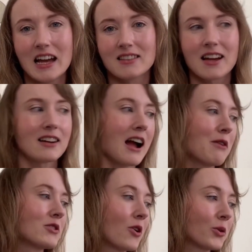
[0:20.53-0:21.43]
that I
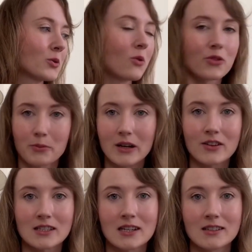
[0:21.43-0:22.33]
would go through all the
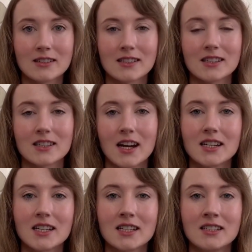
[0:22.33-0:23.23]
previous knits that I
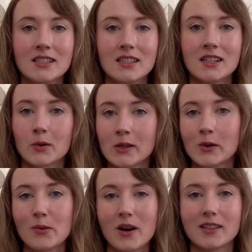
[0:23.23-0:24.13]
did in
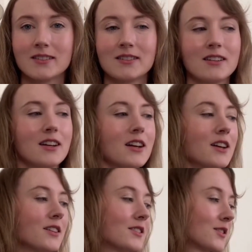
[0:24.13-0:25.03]
2021.
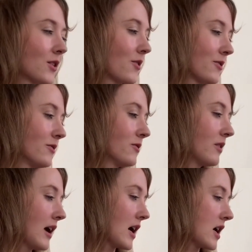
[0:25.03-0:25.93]
So
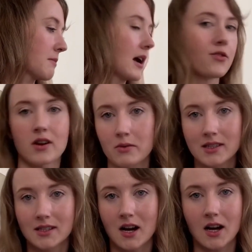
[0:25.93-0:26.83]
I thought I would
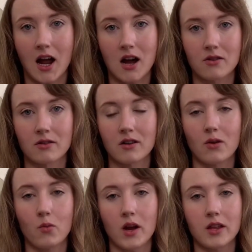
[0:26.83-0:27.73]
start out
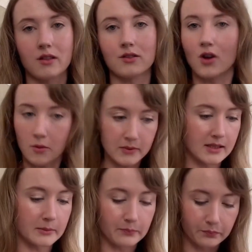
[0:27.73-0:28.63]
with tops.